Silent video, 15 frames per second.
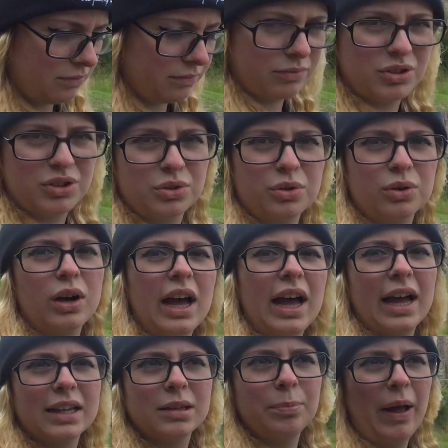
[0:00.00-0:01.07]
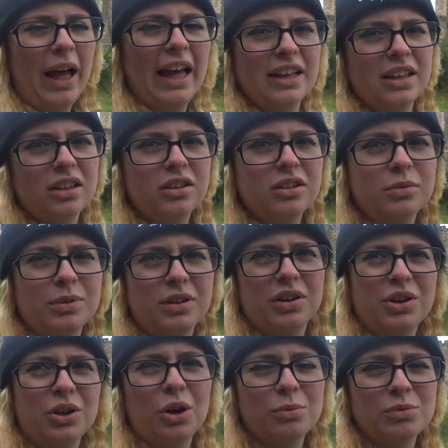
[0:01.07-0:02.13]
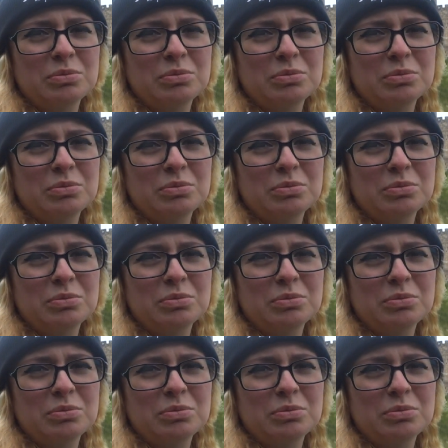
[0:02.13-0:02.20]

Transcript: resort and pack because we're going home